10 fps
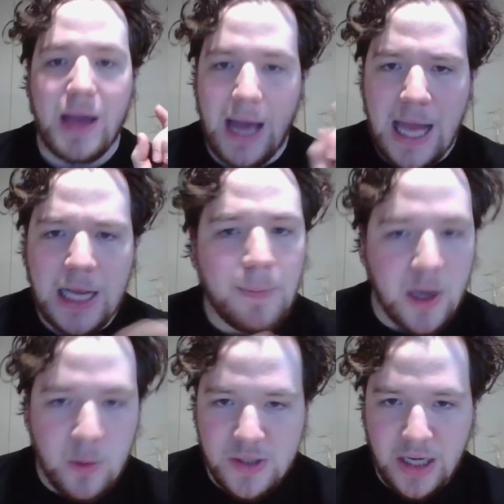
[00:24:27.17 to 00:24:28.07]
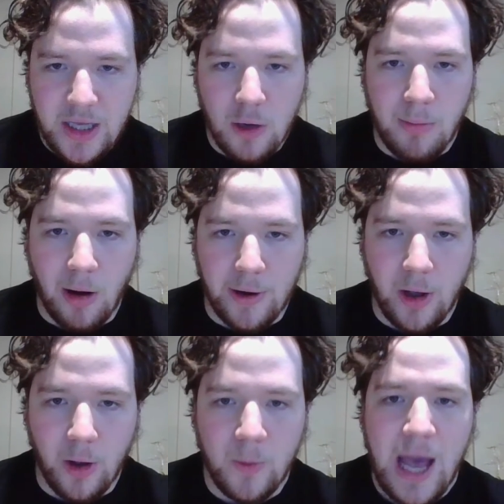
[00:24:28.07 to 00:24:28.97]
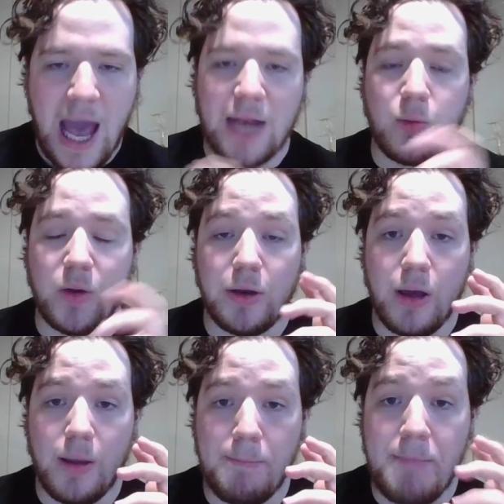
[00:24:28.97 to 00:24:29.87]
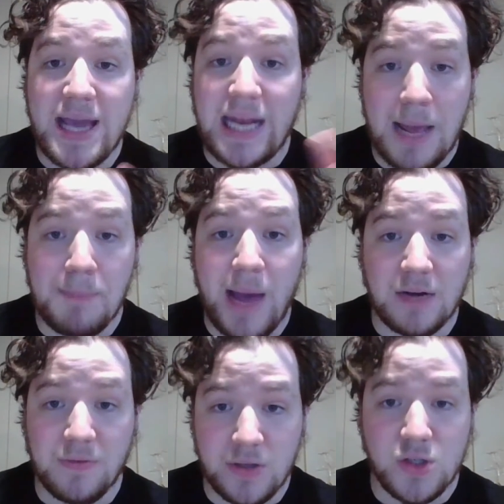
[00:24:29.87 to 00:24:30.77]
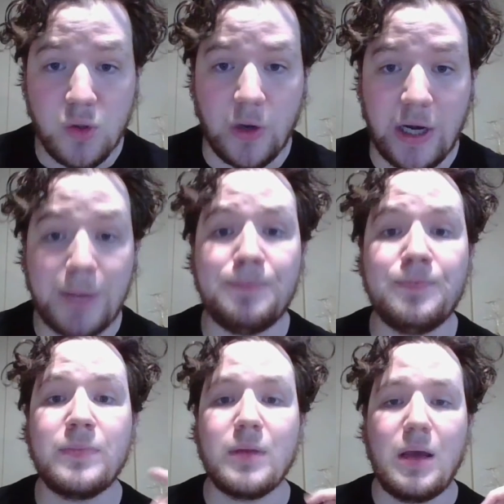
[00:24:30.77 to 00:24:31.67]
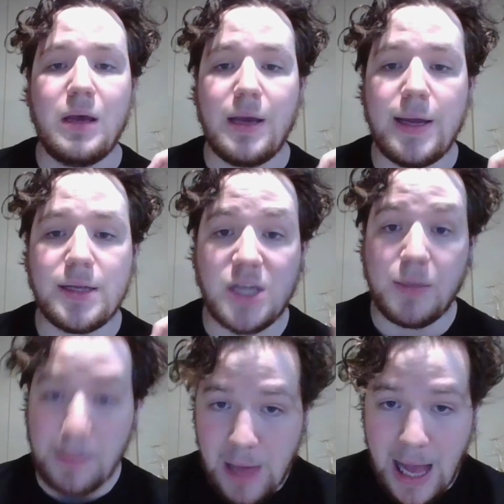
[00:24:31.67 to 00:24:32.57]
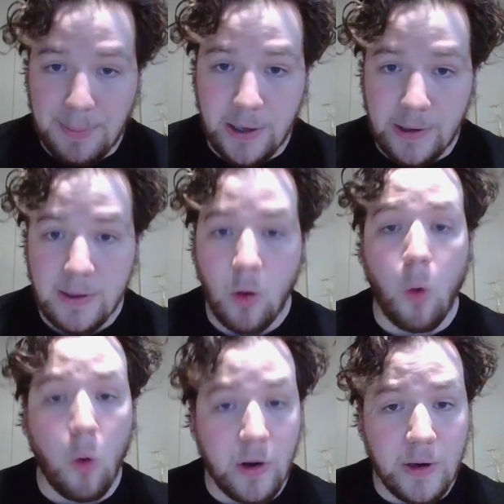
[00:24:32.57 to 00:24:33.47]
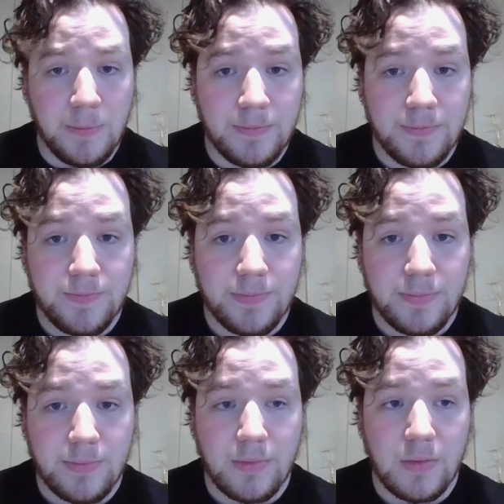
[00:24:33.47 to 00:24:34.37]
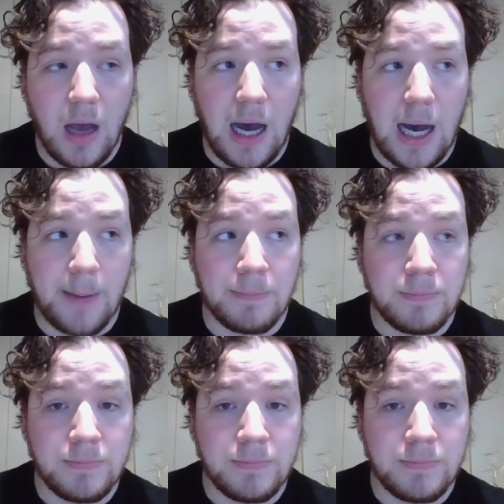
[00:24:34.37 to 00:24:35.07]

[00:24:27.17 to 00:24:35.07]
was going to kill Marco and it would make an impact for the story, it's going to be Blackbeard. Or Weevil,